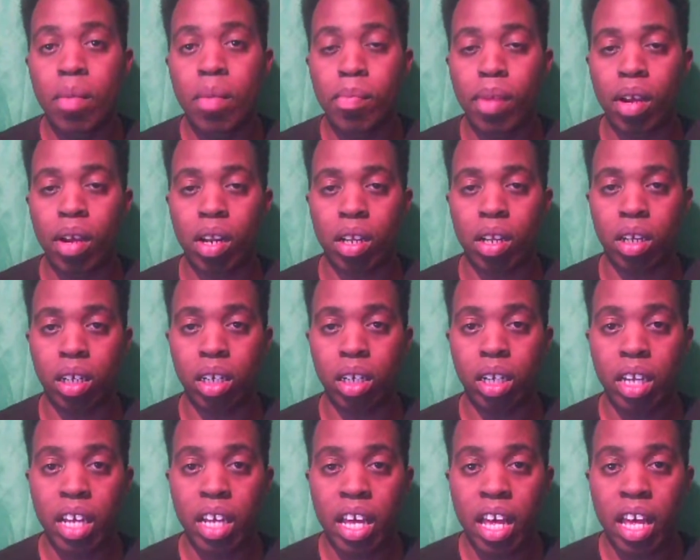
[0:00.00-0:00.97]

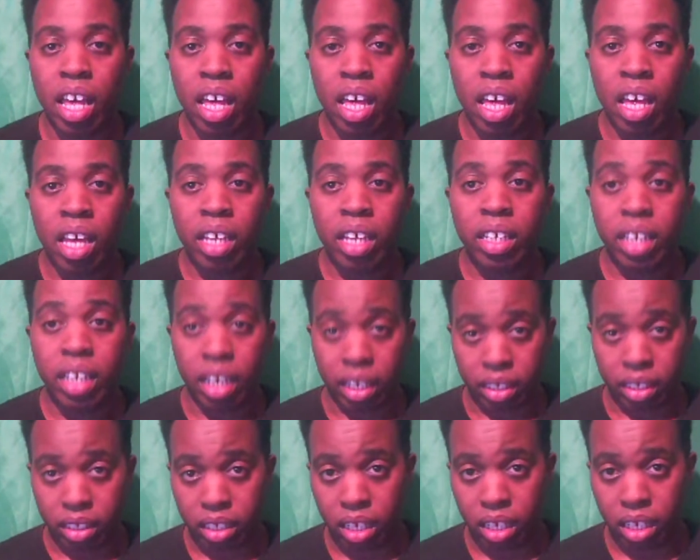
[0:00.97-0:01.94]
But
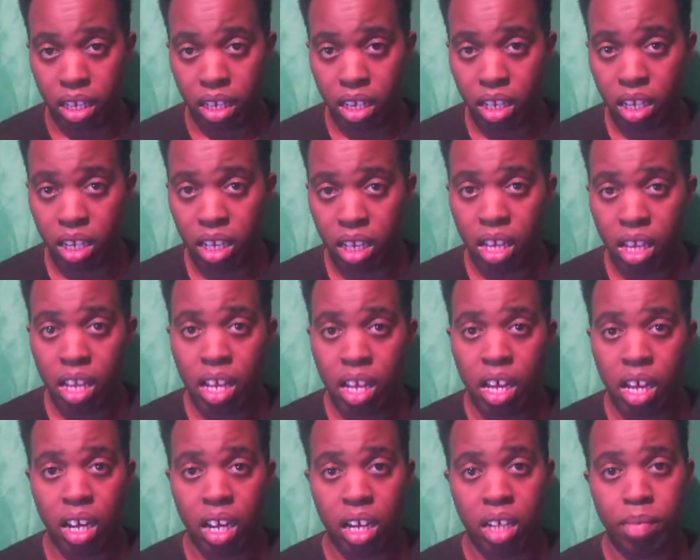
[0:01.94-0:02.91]
yes,
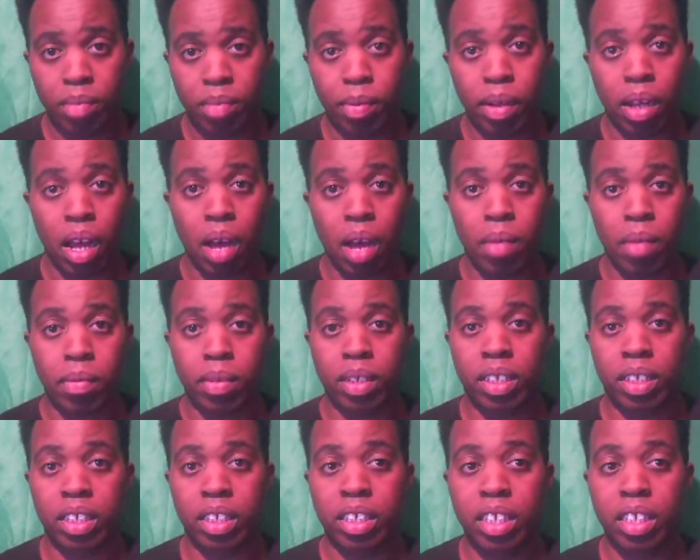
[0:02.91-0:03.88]
but I'm gonna